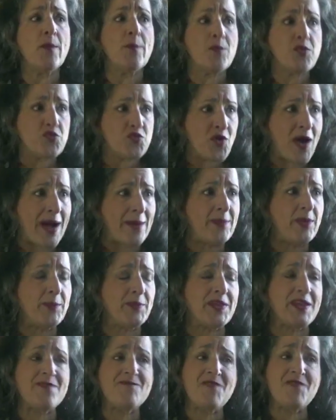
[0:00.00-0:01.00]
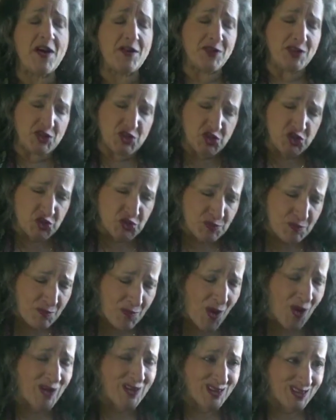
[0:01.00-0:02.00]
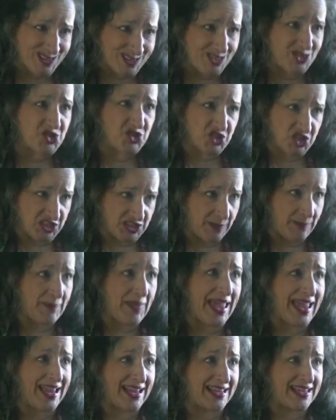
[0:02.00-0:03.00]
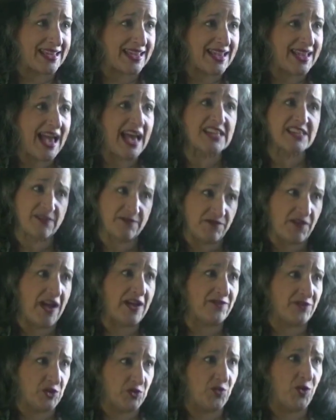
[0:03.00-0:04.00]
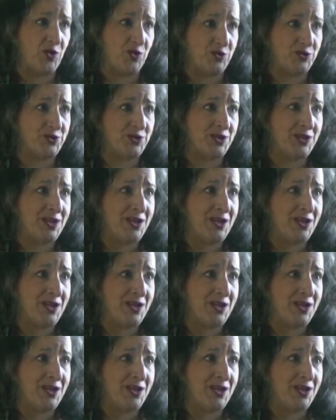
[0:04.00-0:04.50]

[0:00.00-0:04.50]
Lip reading: probably very smart decision to make as a 5-year-old,